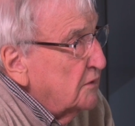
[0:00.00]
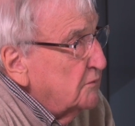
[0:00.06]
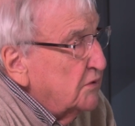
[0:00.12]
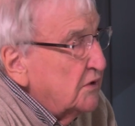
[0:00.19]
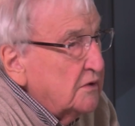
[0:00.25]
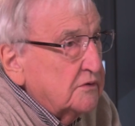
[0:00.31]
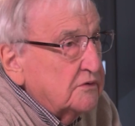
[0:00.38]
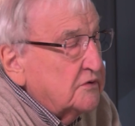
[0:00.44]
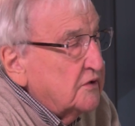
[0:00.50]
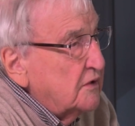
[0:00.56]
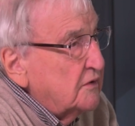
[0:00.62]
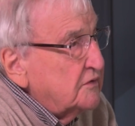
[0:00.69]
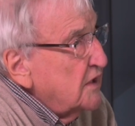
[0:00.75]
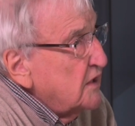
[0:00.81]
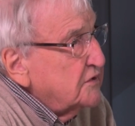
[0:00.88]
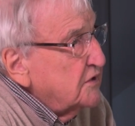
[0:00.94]
But
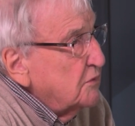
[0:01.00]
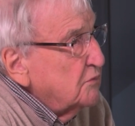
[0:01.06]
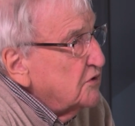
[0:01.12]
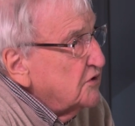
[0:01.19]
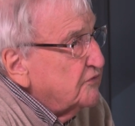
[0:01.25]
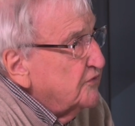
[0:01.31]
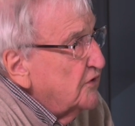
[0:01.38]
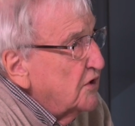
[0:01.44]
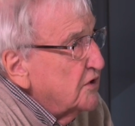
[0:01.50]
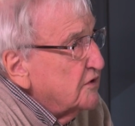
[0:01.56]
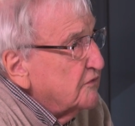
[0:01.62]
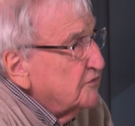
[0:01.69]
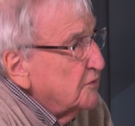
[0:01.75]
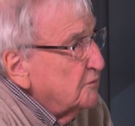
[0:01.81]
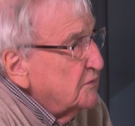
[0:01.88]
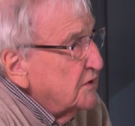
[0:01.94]
nothing was further
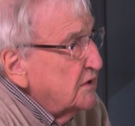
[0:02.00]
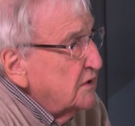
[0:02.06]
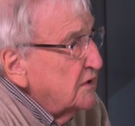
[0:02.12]
from